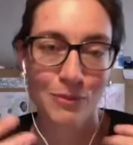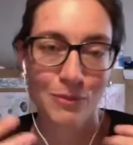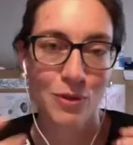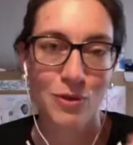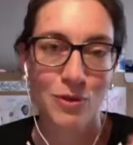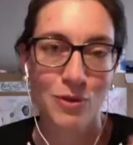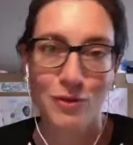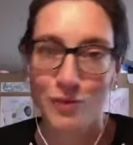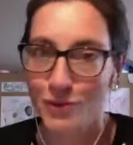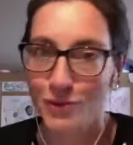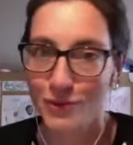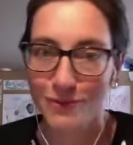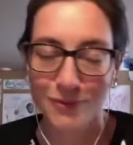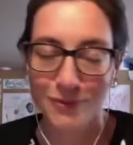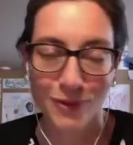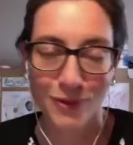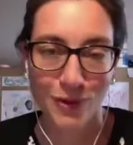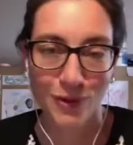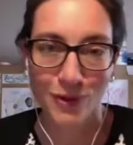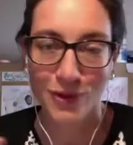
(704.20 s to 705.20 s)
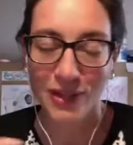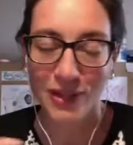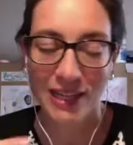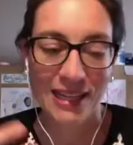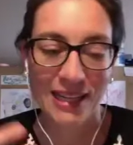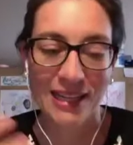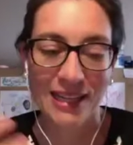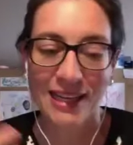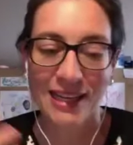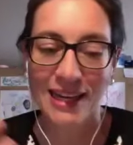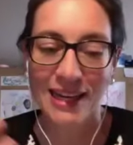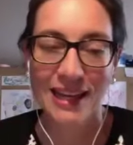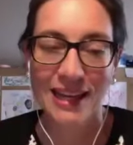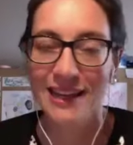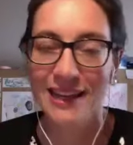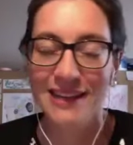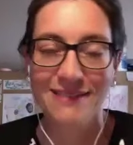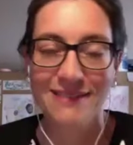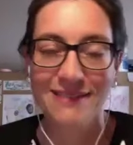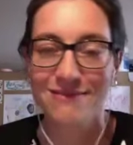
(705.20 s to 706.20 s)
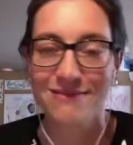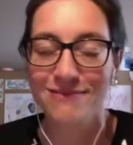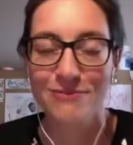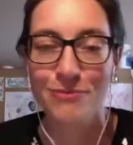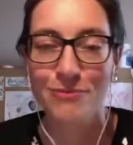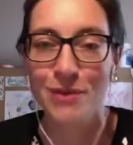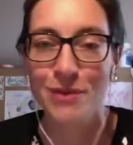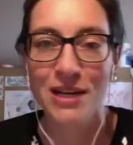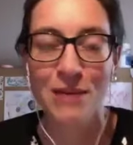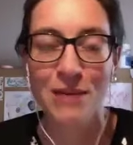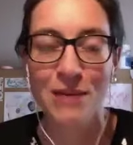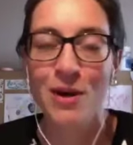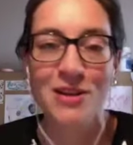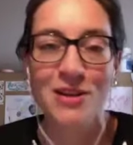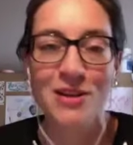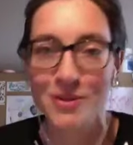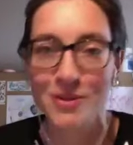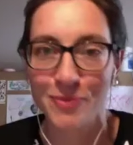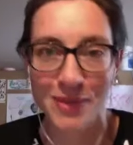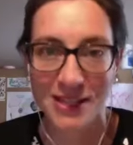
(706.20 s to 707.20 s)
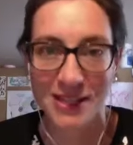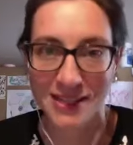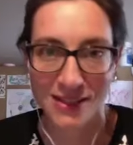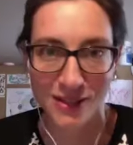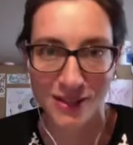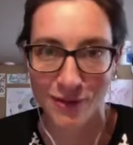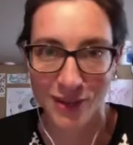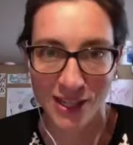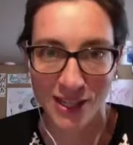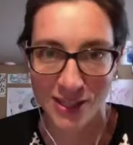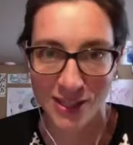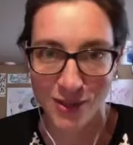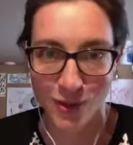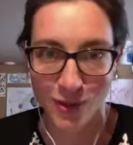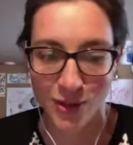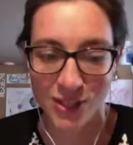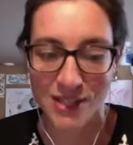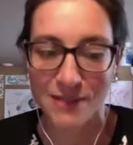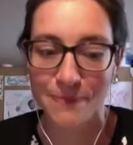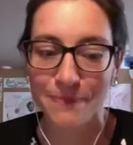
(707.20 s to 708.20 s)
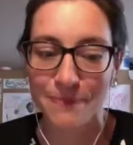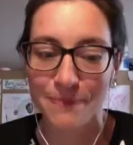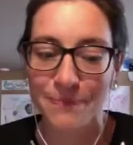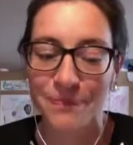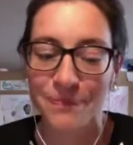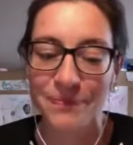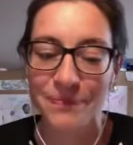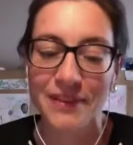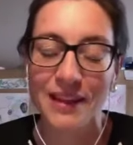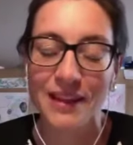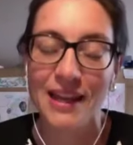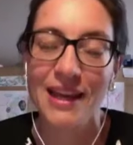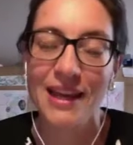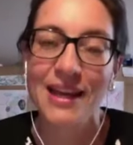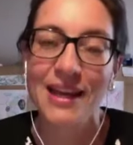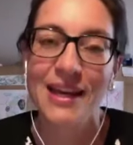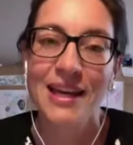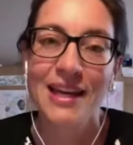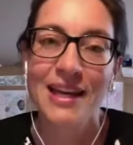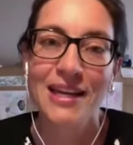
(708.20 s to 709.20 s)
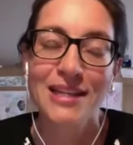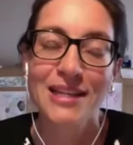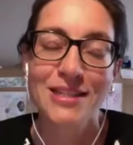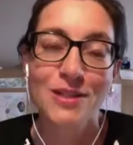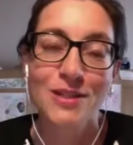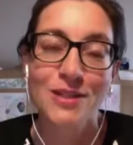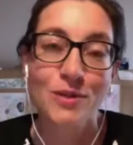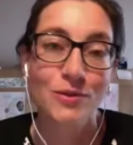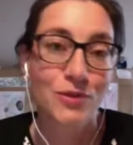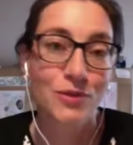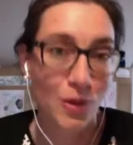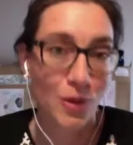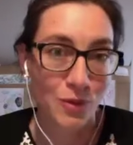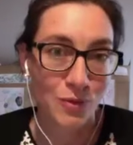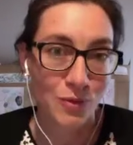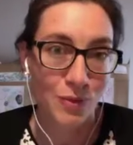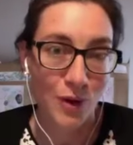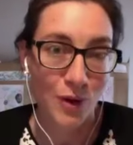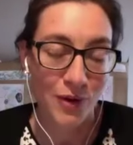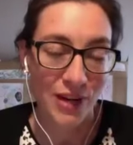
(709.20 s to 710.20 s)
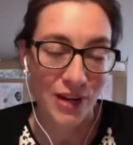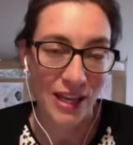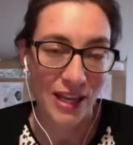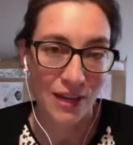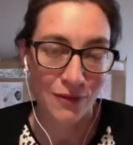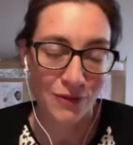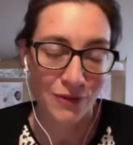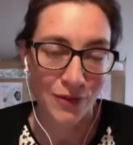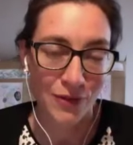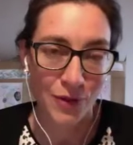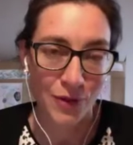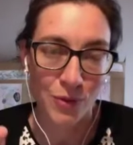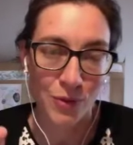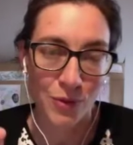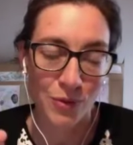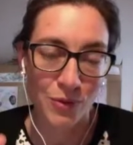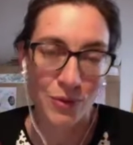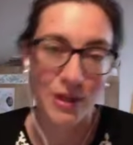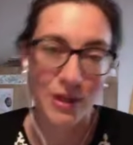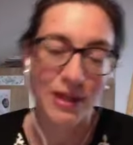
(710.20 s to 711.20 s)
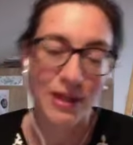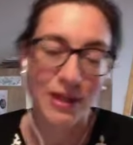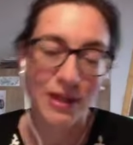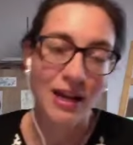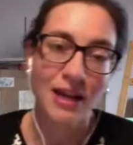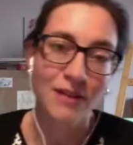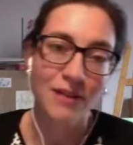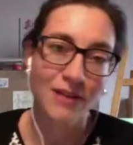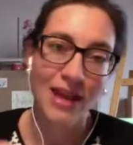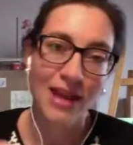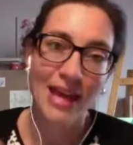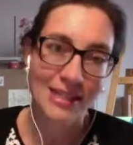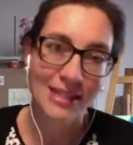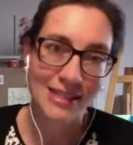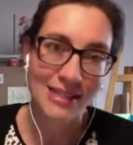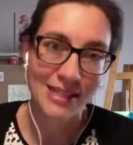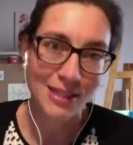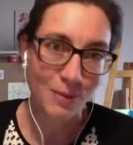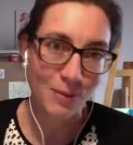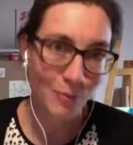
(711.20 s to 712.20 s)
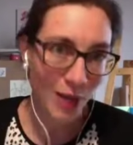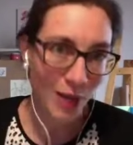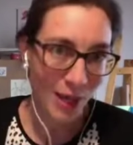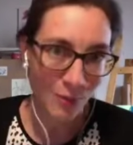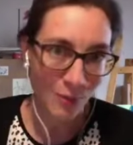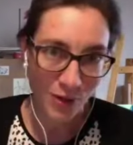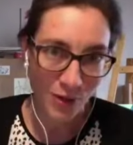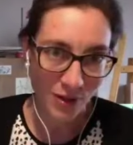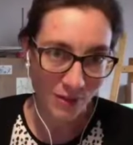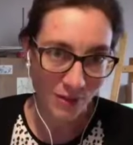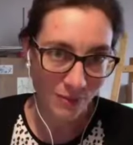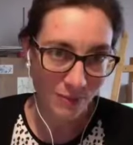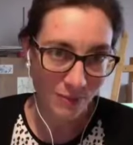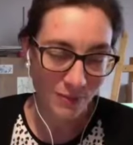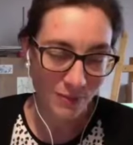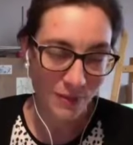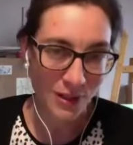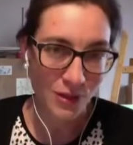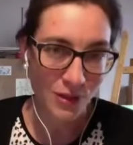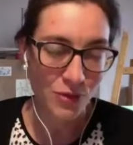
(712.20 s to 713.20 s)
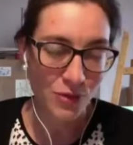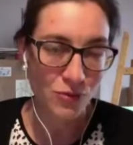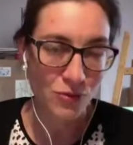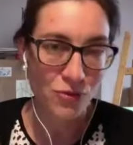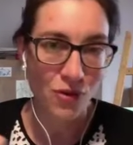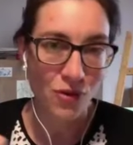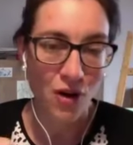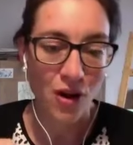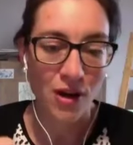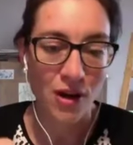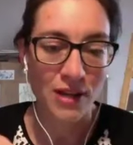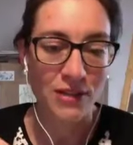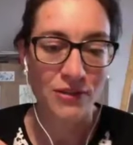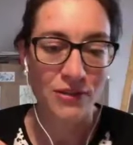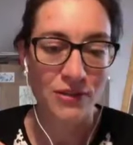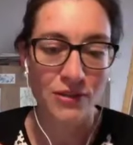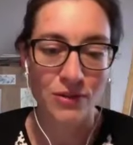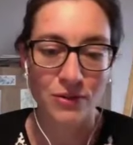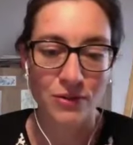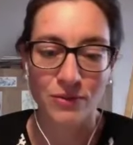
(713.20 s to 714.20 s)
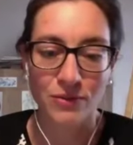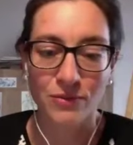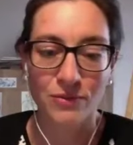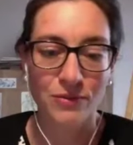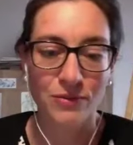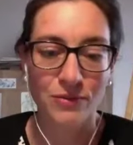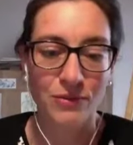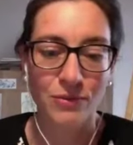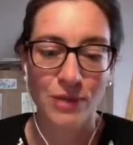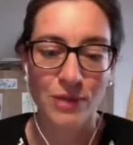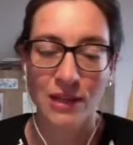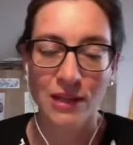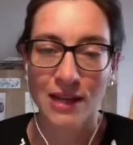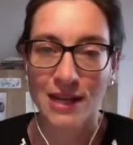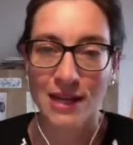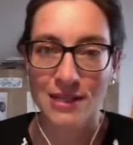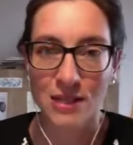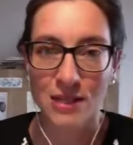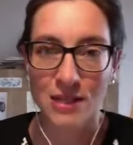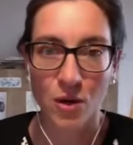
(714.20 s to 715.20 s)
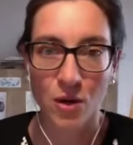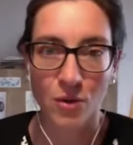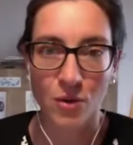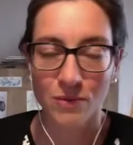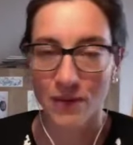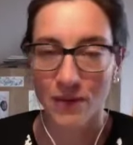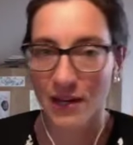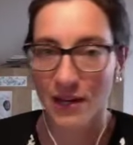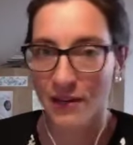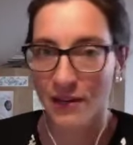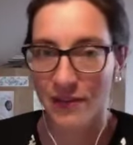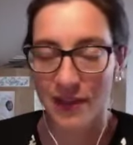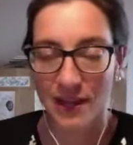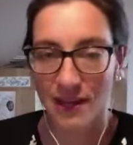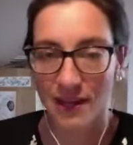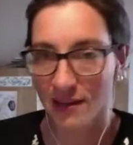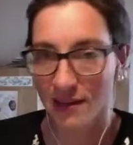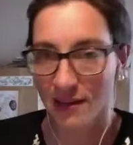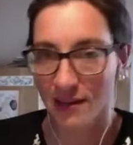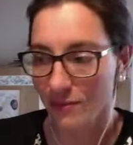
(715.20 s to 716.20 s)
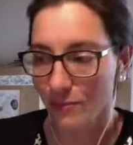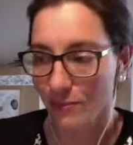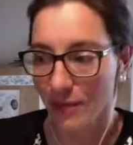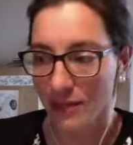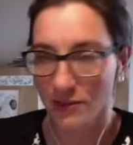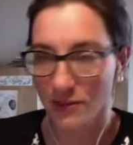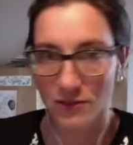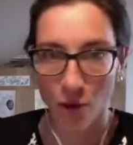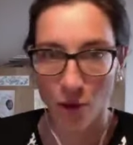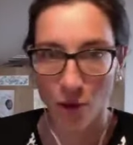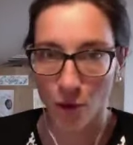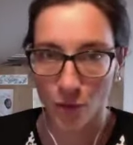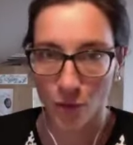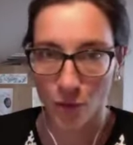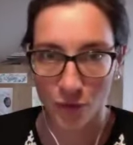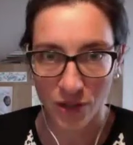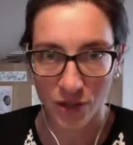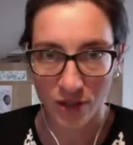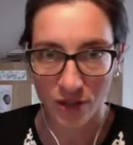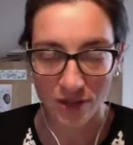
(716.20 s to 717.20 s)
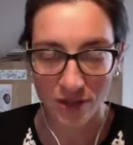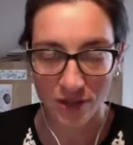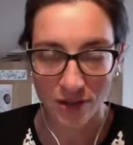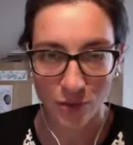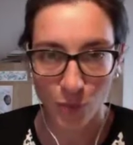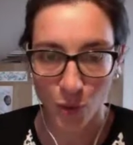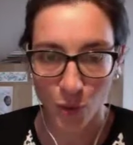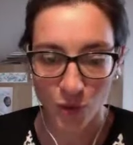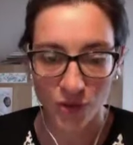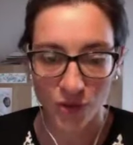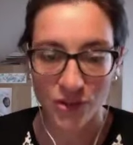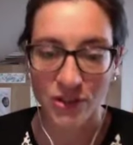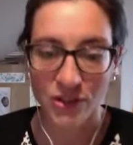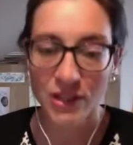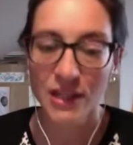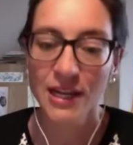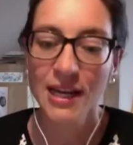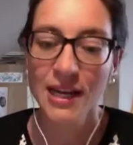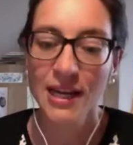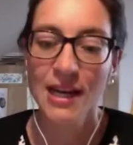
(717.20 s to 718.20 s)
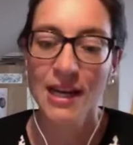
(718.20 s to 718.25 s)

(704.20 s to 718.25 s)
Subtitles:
beautiful or in a masterpiece of any sorts. So don't worry if you kind of exit the paper when you draw and you realize, oh, I think I went over the border.